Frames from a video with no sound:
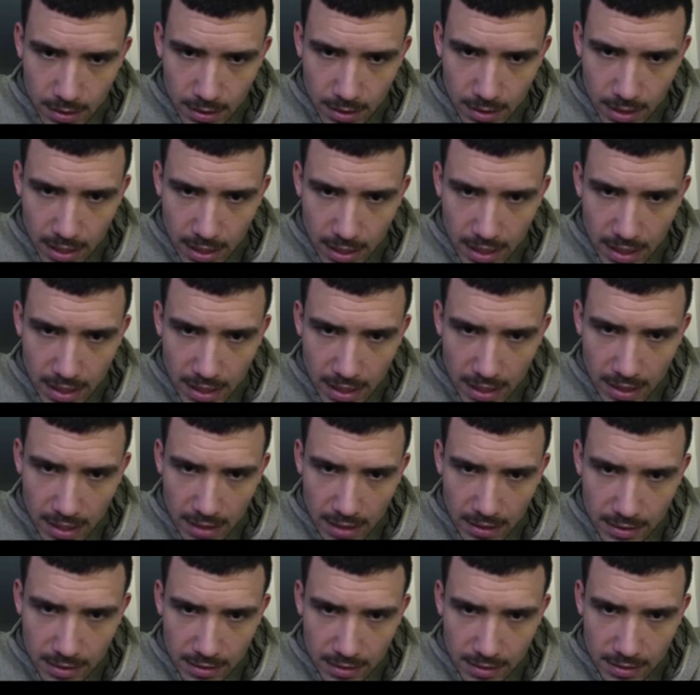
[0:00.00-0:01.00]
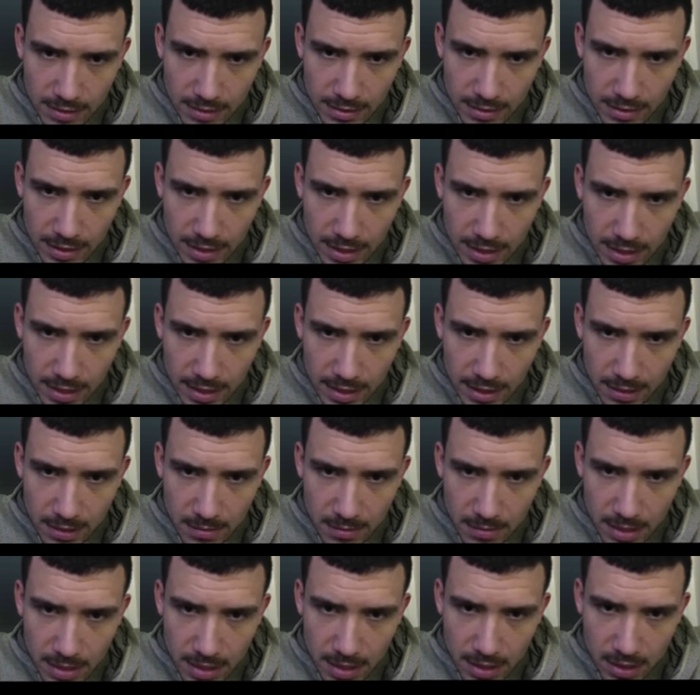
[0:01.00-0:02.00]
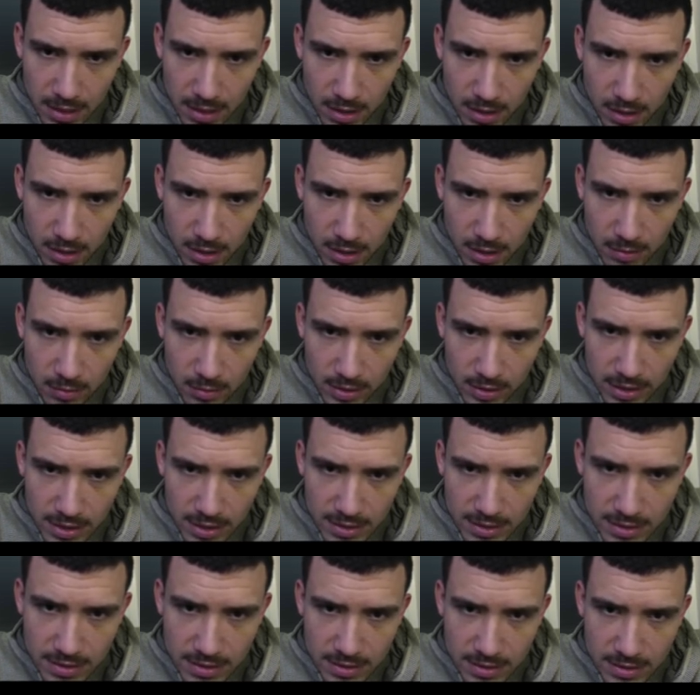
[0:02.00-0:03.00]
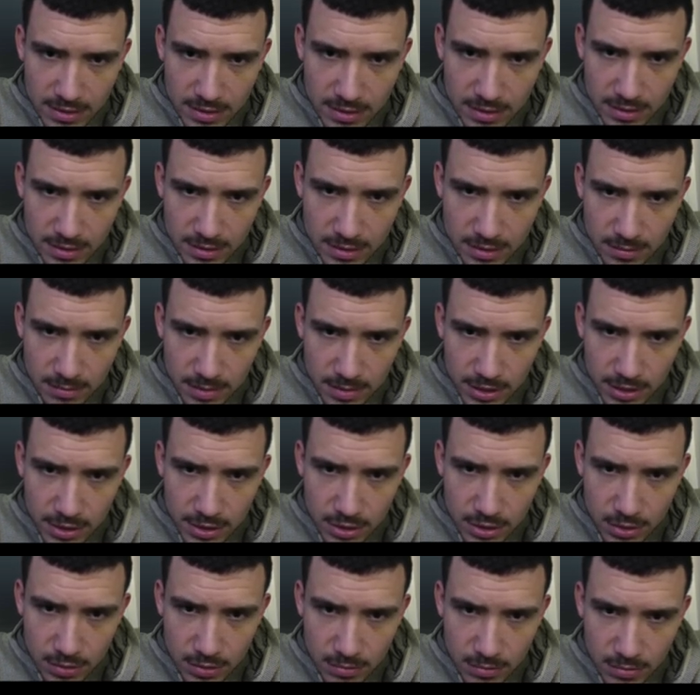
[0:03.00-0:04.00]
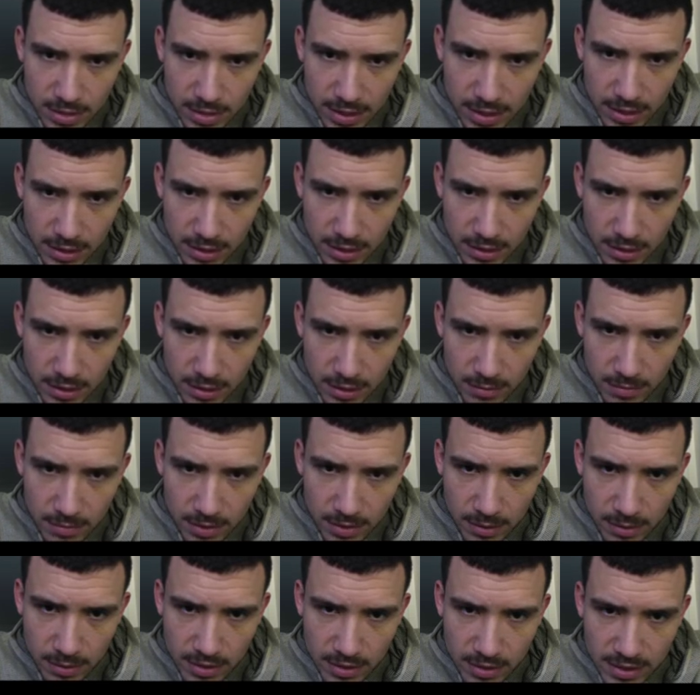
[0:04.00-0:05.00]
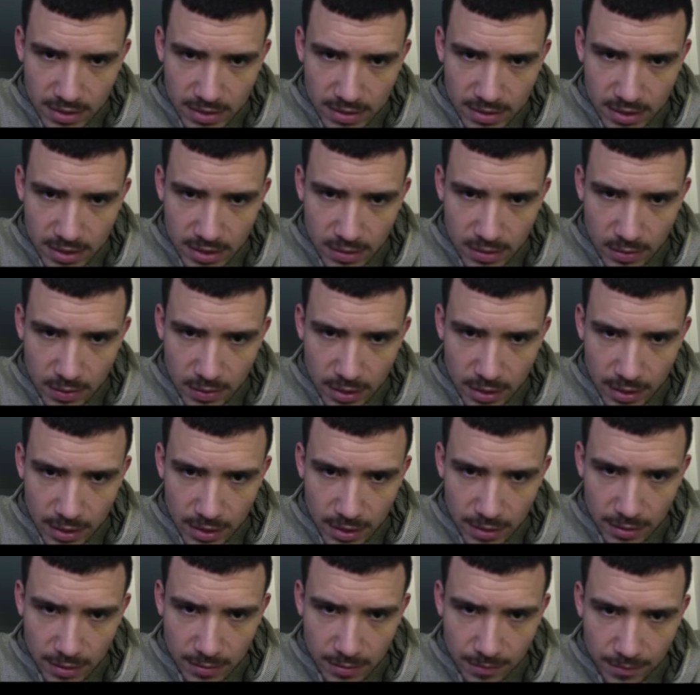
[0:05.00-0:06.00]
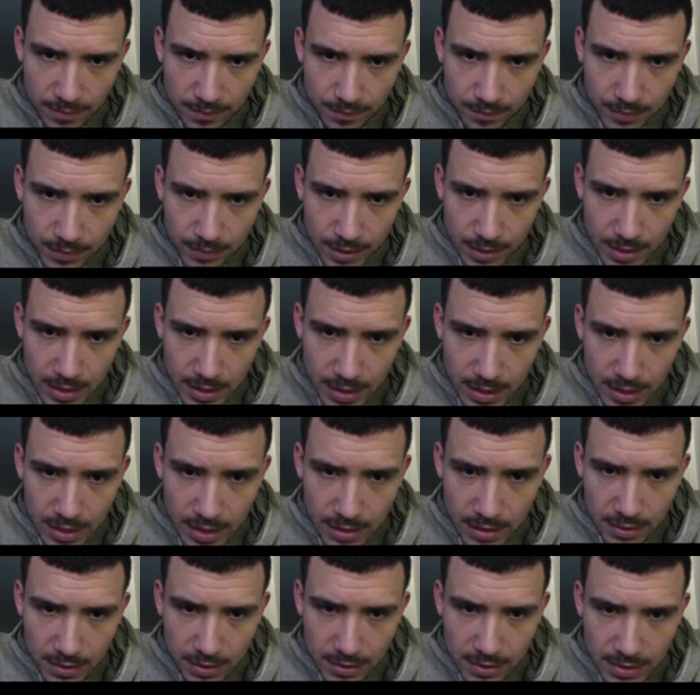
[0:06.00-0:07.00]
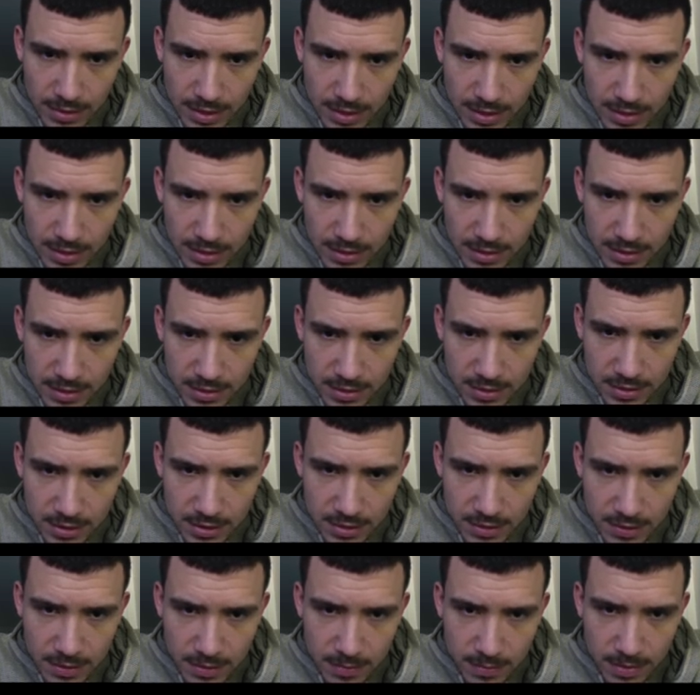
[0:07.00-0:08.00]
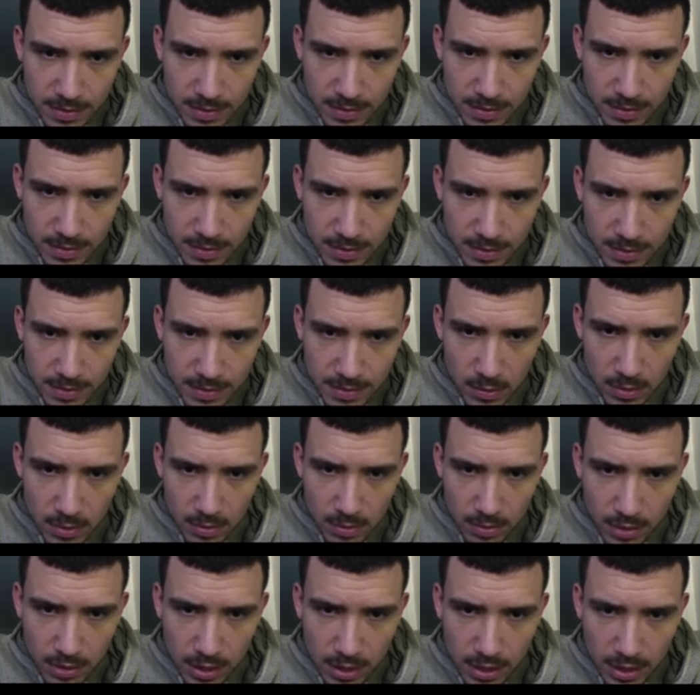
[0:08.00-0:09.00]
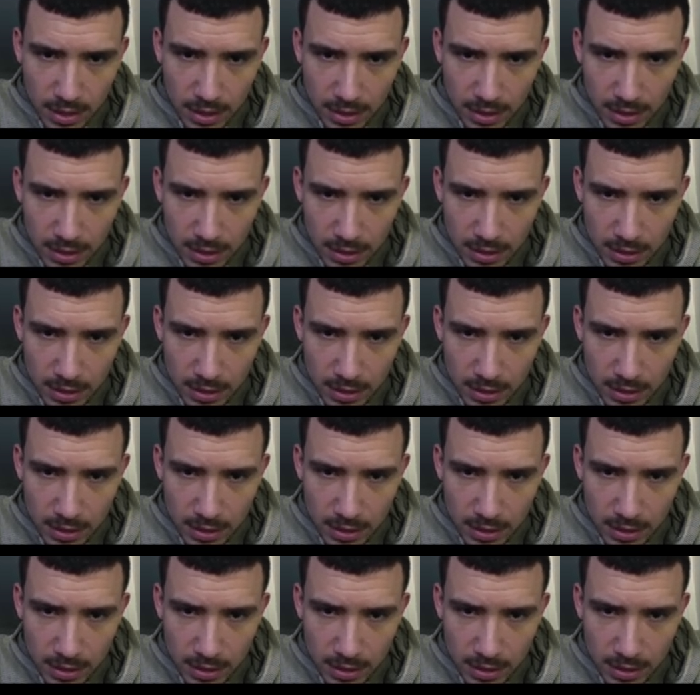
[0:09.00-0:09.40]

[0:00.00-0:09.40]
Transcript: and tying up my arm with his my my armpit with his other leg, and looks like he's gonna start spinning in an omoplata.